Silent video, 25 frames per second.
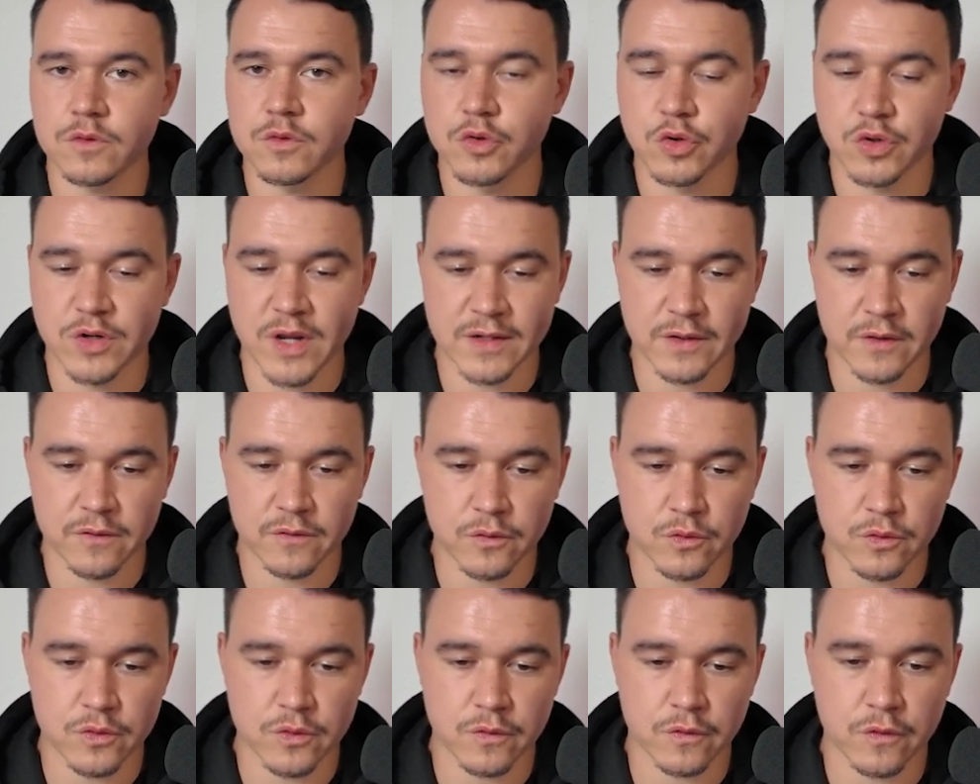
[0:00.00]
connect it
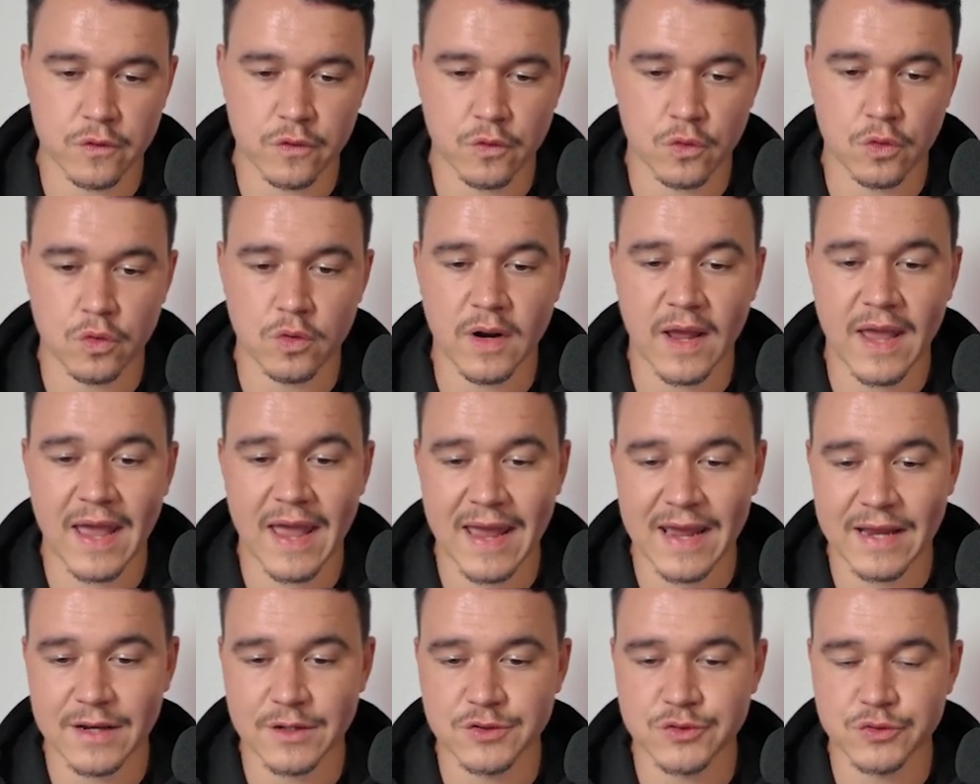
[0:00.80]
to your store
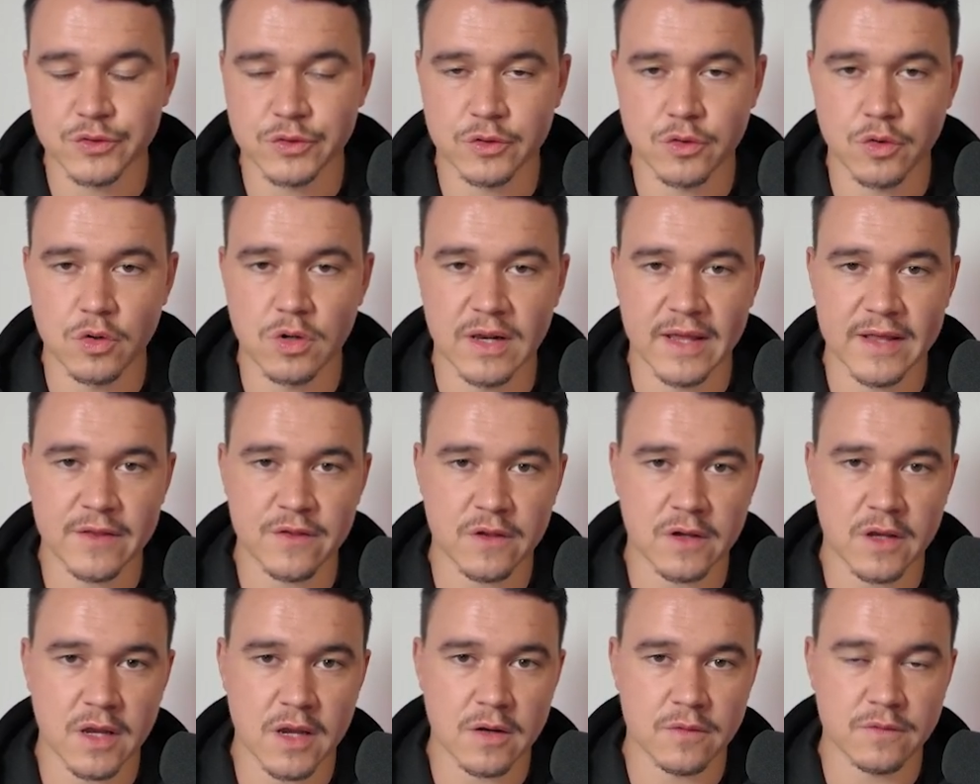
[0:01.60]
and to your Google
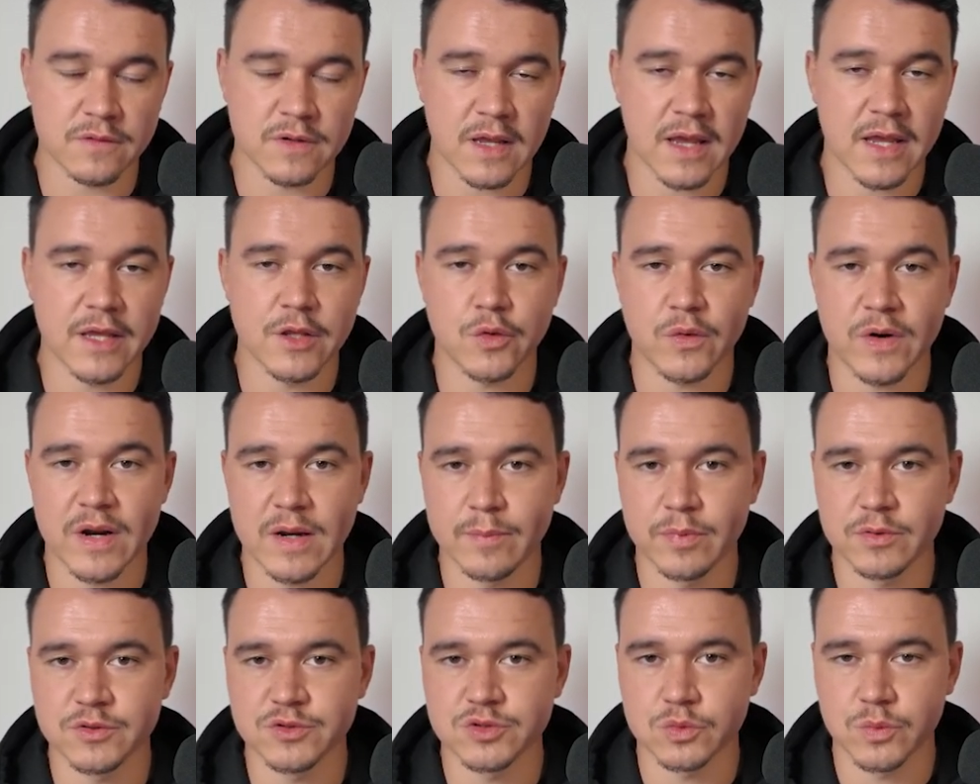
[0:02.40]
Ads account, and you're
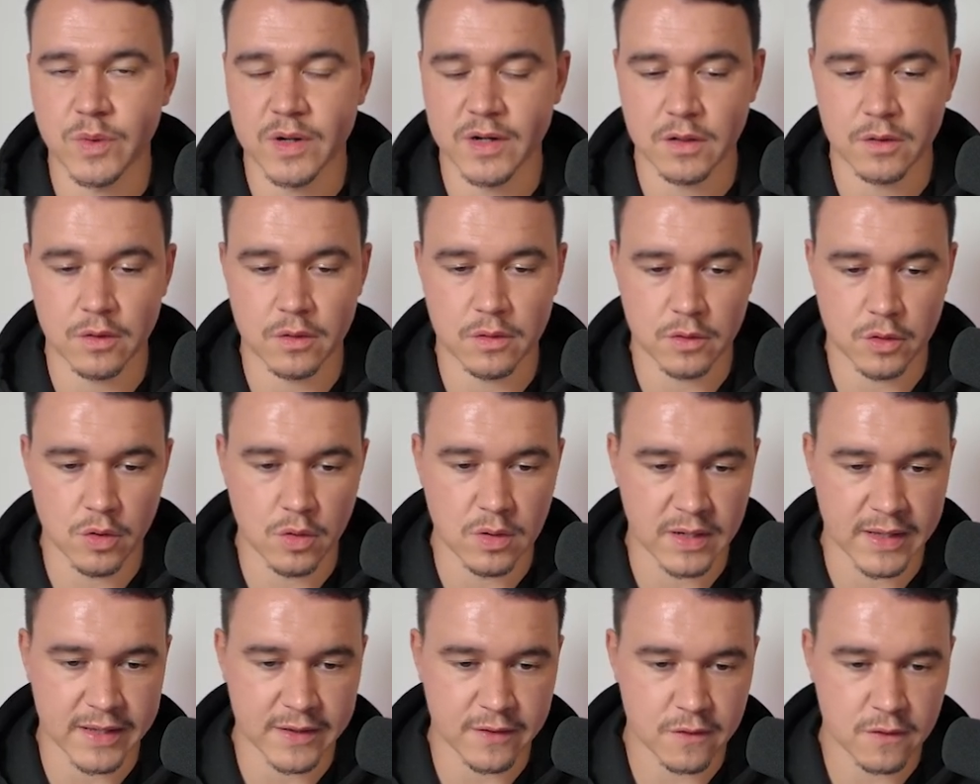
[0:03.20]
able to run
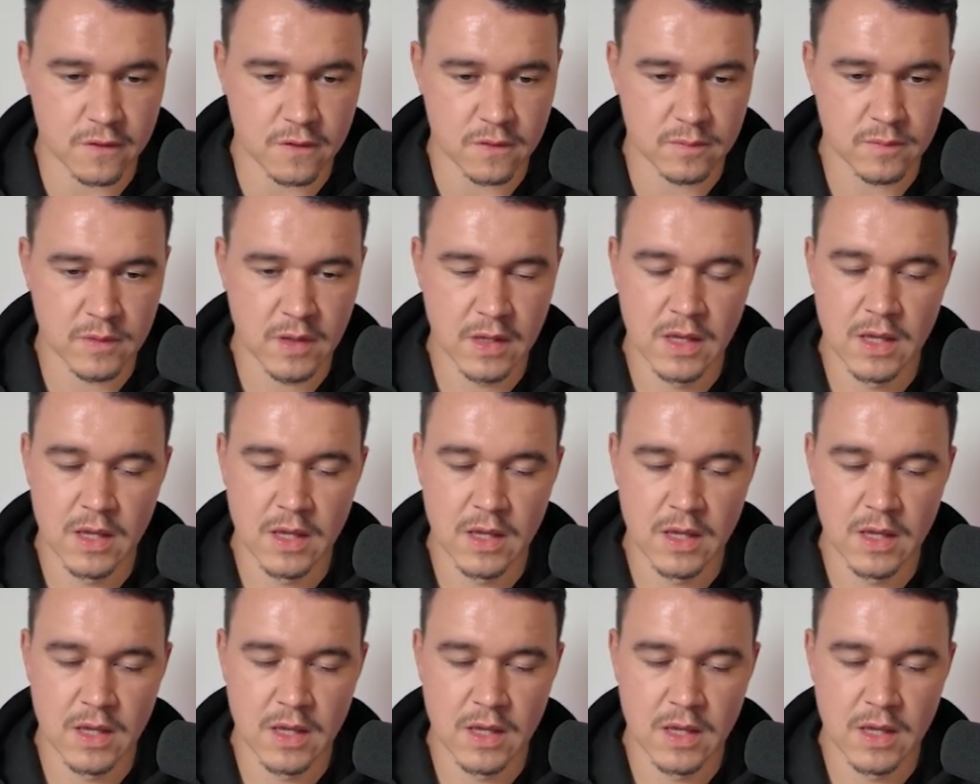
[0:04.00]
Google Ads.